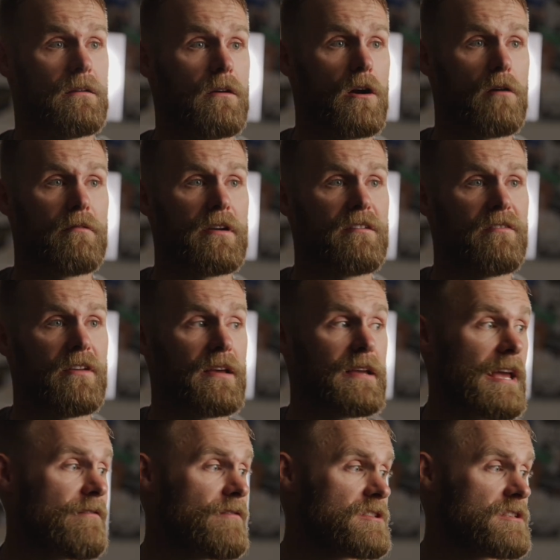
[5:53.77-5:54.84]
I got rid of it,
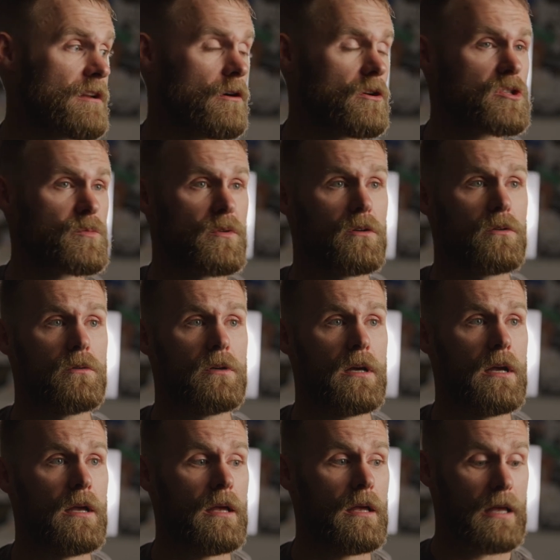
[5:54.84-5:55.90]
gave it to the hospital,
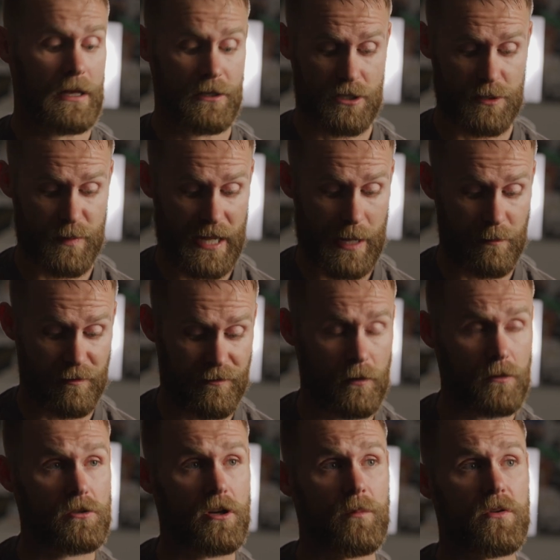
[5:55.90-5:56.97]
and just became a
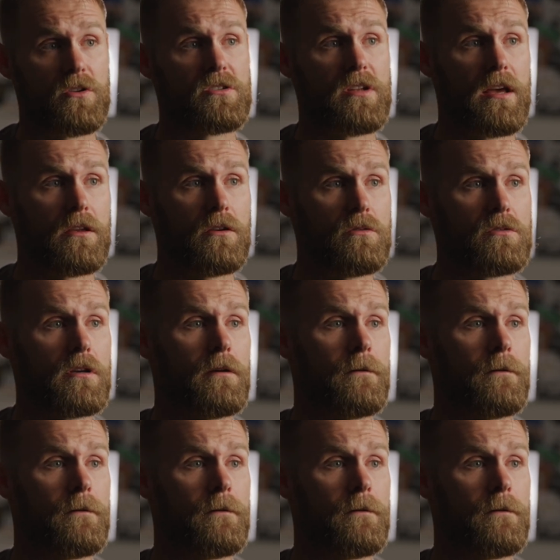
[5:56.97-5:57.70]
full-time prosthetic user.